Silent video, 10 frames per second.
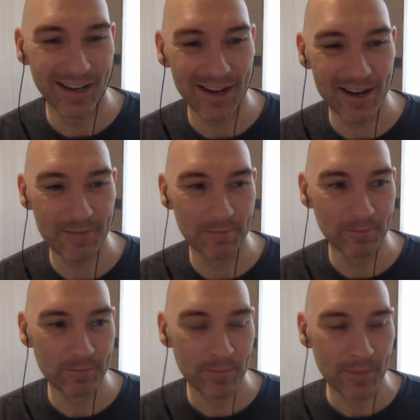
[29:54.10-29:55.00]
Um,
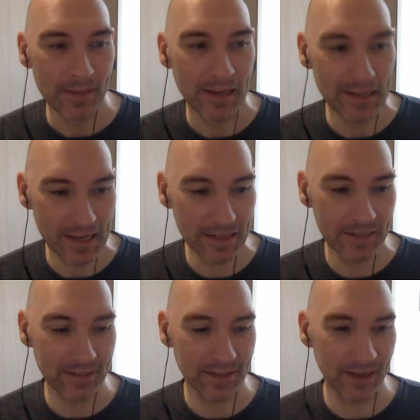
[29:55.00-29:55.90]

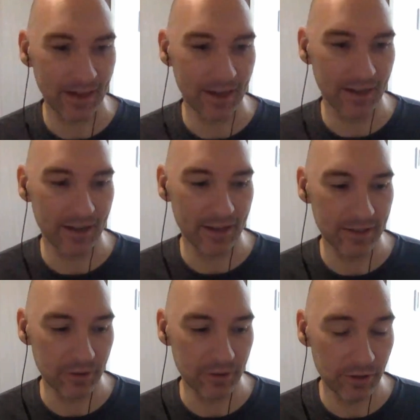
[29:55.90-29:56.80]
Again,
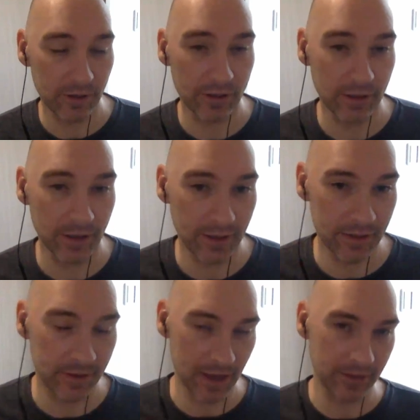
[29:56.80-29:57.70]

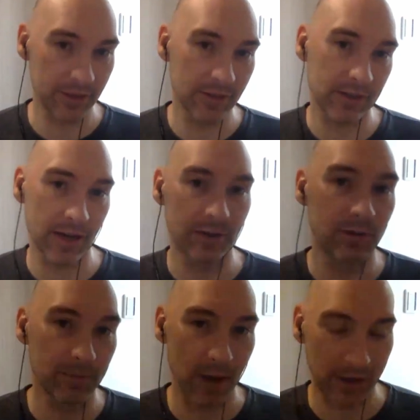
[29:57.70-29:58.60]
and this is kind of
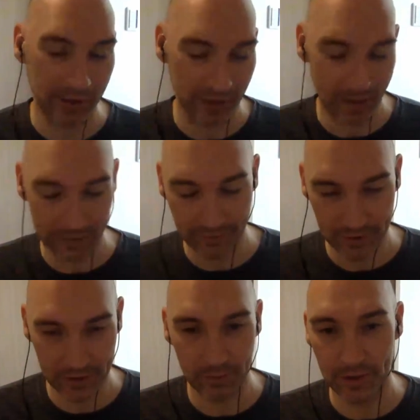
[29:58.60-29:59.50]
going back to that
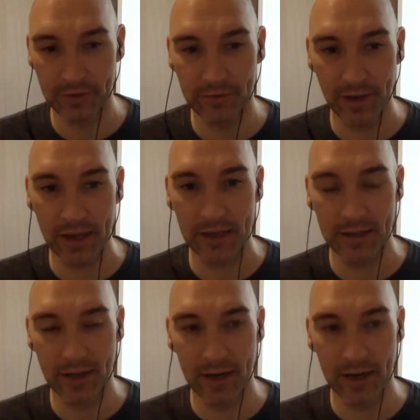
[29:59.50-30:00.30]
visit with your vet.